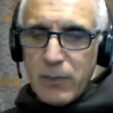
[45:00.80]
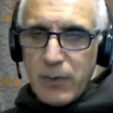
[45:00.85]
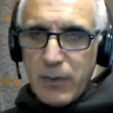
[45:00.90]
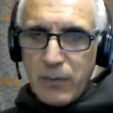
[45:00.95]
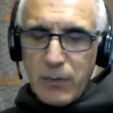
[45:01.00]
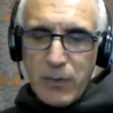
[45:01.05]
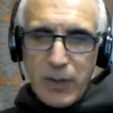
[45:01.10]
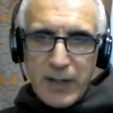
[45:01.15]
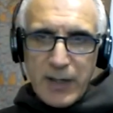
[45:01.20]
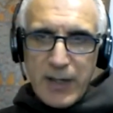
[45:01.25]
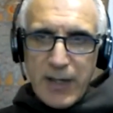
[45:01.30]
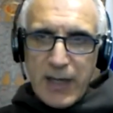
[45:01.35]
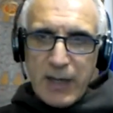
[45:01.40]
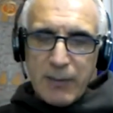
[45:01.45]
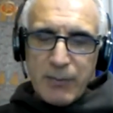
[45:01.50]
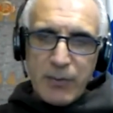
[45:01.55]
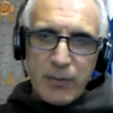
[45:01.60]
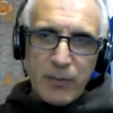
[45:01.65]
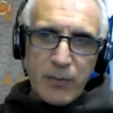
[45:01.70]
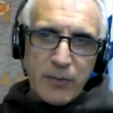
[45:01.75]
it
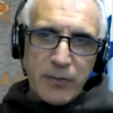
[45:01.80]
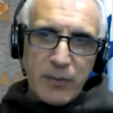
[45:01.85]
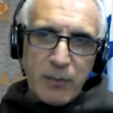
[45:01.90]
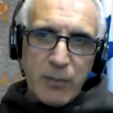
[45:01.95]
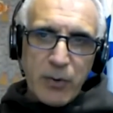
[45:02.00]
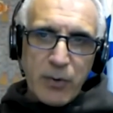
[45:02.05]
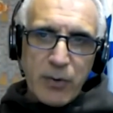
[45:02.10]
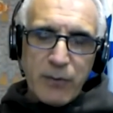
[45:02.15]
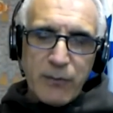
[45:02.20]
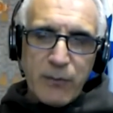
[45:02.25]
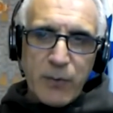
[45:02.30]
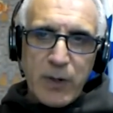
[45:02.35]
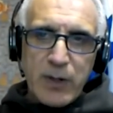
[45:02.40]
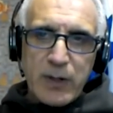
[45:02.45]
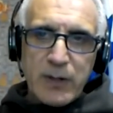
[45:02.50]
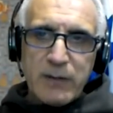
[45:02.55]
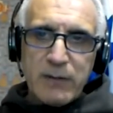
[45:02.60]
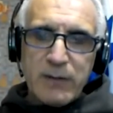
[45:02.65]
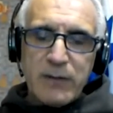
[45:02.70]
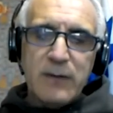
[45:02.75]
happened, what the motive
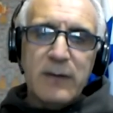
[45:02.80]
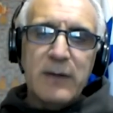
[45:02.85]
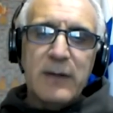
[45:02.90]
was,